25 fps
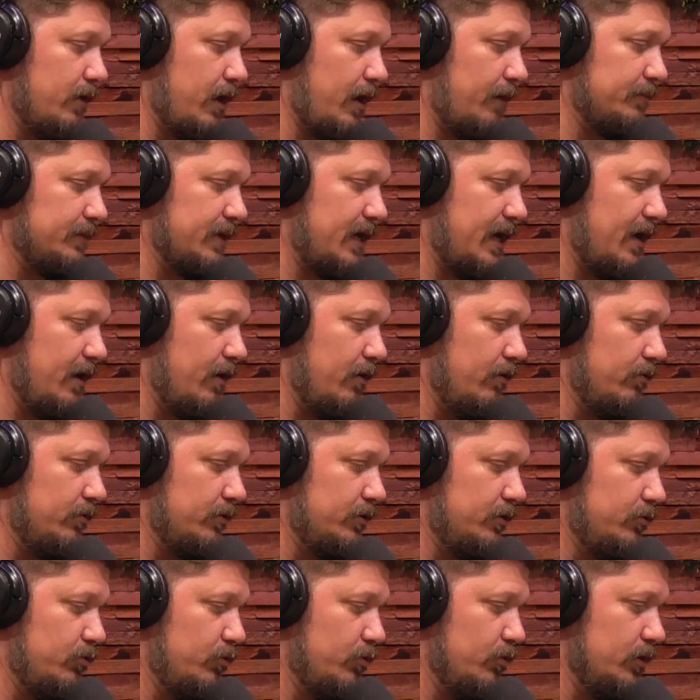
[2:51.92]
I'm
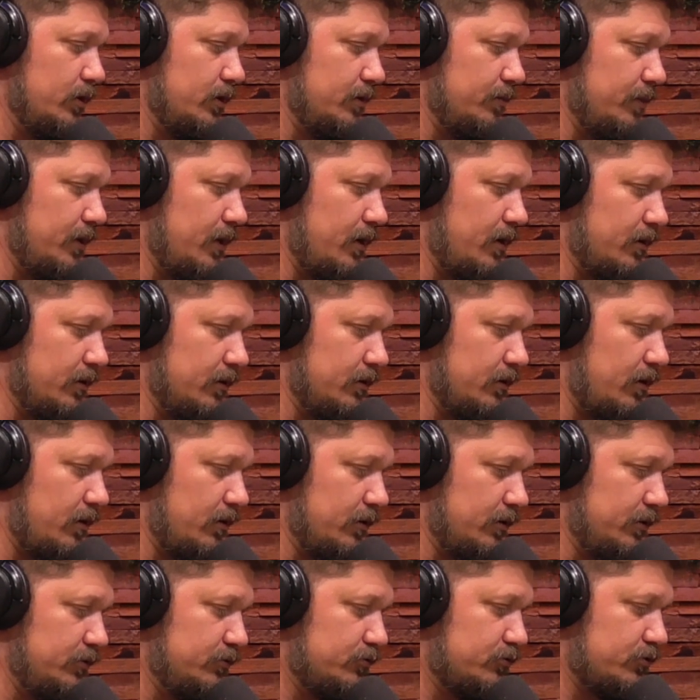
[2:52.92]
down. You want to be?
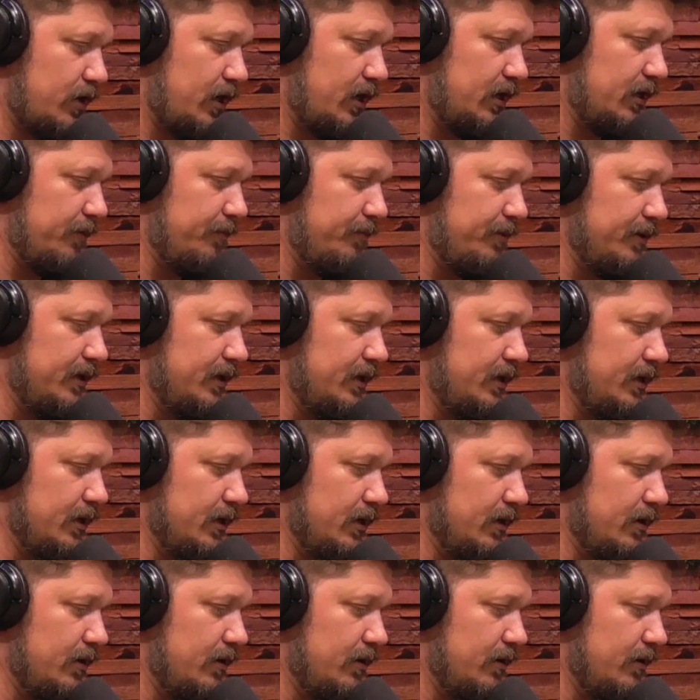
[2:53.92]
Are you trying to be?